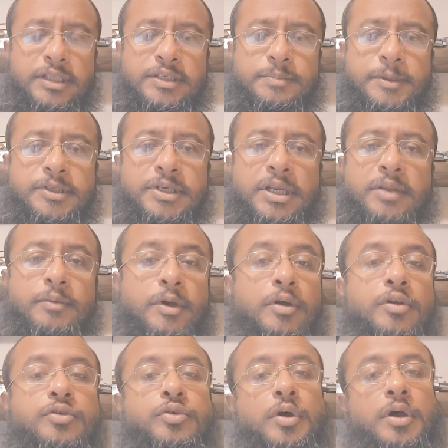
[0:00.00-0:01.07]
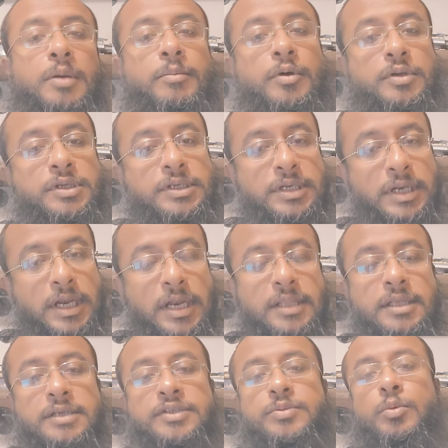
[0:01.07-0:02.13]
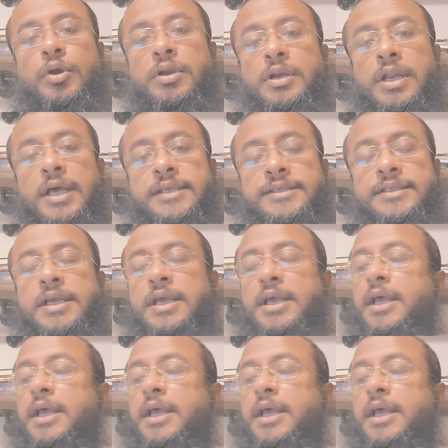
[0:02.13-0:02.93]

especially we're going to talk about it in another small class.